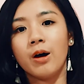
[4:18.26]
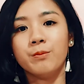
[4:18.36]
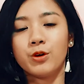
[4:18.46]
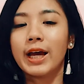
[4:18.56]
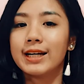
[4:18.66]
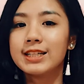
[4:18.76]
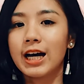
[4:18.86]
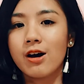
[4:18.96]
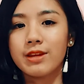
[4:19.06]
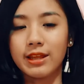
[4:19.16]
You can
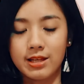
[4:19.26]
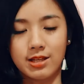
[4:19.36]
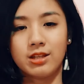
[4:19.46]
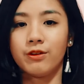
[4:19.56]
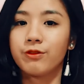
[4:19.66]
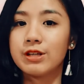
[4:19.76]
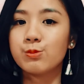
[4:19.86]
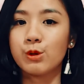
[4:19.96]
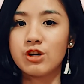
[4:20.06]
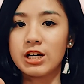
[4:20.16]
tell that there's a difference
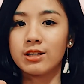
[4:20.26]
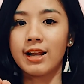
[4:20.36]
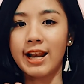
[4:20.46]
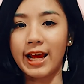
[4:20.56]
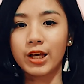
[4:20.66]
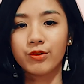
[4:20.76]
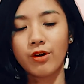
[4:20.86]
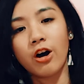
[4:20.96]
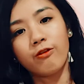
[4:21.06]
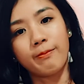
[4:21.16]
between the length
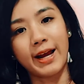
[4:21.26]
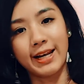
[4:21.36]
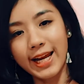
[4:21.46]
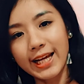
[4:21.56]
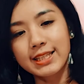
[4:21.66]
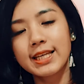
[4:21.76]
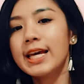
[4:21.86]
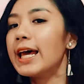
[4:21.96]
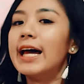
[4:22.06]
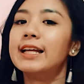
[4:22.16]
of my legs,
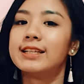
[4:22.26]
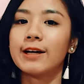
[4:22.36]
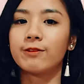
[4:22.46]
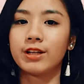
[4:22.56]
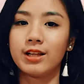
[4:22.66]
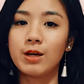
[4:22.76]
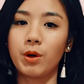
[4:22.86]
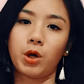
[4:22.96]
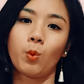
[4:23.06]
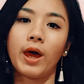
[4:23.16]
and definitely
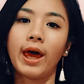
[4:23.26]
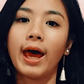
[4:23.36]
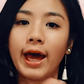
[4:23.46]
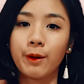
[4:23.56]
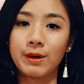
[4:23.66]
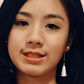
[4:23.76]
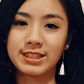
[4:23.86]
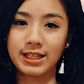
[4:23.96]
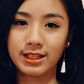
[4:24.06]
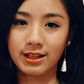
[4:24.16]
when you wear
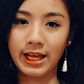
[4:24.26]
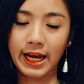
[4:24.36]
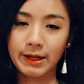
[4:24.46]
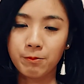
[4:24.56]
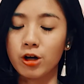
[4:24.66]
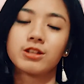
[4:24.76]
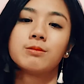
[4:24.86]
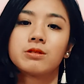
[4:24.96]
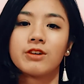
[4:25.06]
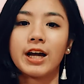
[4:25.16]
high-waisted like
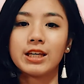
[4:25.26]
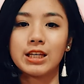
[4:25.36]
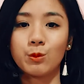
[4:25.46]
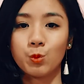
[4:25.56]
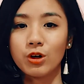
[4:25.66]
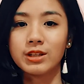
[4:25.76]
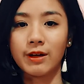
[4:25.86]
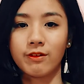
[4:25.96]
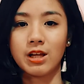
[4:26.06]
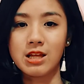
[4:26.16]
bottoms, right, it will
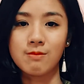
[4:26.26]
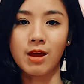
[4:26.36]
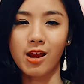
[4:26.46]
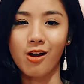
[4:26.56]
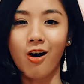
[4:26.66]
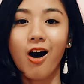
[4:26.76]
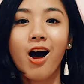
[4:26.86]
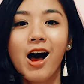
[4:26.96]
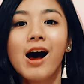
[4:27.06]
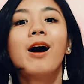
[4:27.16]
definitely make your
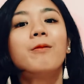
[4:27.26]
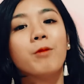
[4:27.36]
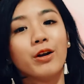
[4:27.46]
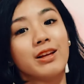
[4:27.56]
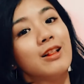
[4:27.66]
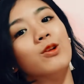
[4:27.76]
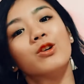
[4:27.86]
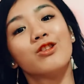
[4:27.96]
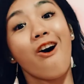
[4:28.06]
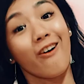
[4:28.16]
body look
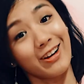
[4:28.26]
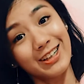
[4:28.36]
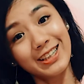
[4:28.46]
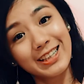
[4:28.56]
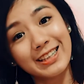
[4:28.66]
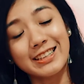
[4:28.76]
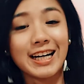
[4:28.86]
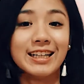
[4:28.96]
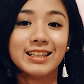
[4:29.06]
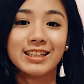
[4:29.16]
longer
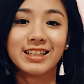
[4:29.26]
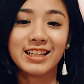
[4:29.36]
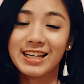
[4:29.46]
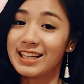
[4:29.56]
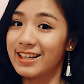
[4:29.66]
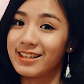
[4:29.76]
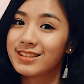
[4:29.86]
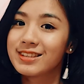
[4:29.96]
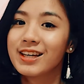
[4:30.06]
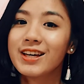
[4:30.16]
than it
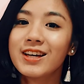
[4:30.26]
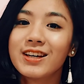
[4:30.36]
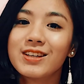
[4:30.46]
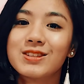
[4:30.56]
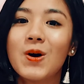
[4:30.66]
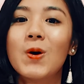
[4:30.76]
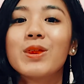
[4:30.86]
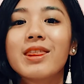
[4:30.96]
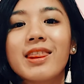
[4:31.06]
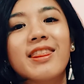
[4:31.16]
is.
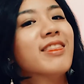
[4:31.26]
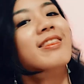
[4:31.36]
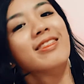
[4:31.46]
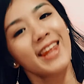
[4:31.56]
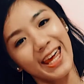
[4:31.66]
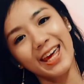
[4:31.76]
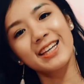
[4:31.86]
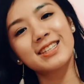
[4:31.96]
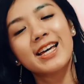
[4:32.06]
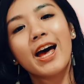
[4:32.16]
So
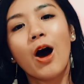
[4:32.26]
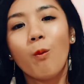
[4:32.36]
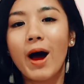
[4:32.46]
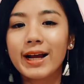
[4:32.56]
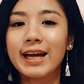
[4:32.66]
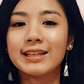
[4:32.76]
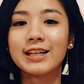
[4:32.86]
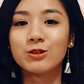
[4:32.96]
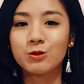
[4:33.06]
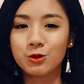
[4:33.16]
next, what can
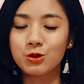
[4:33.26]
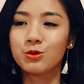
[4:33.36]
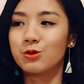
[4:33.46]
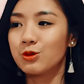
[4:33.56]
I do to